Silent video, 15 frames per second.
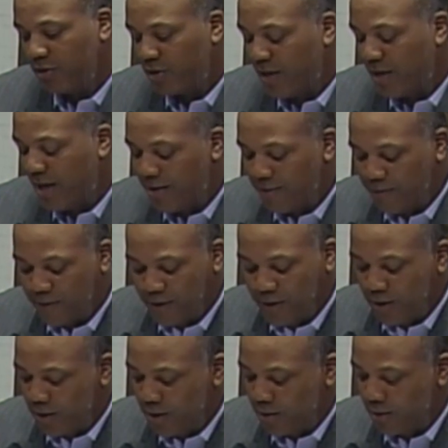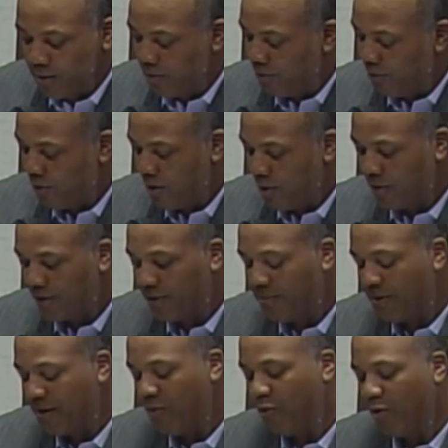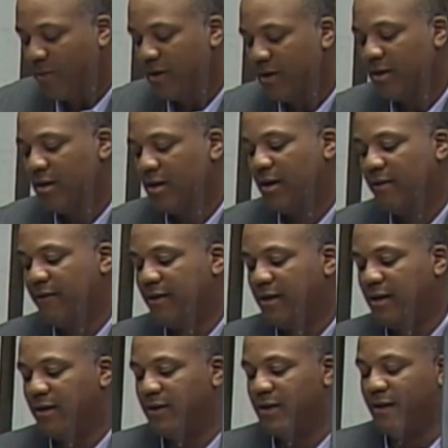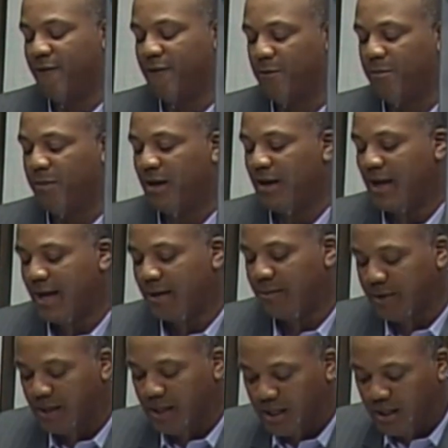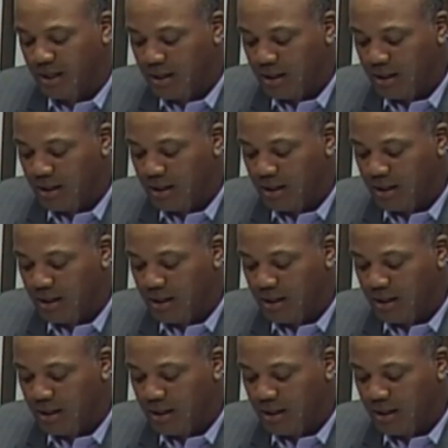Snyder, and for your work with the men and women of the FOP and IMPD.